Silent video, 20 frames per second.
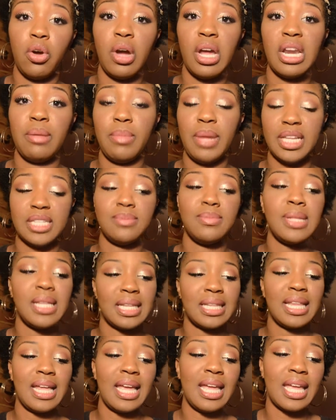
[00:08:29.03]
and it makes me
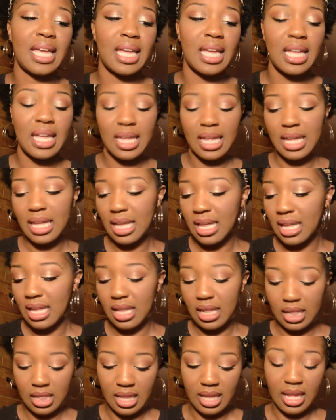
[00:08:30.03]
look like
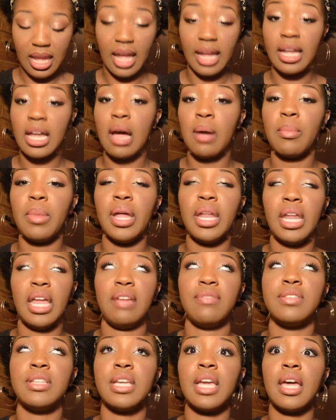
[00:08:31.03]
I got my
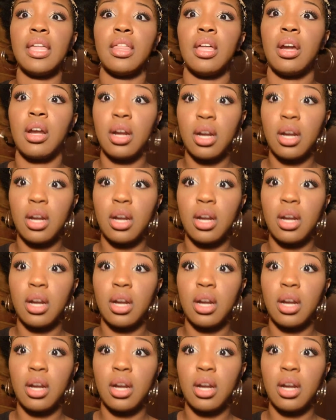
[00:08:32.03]
life together.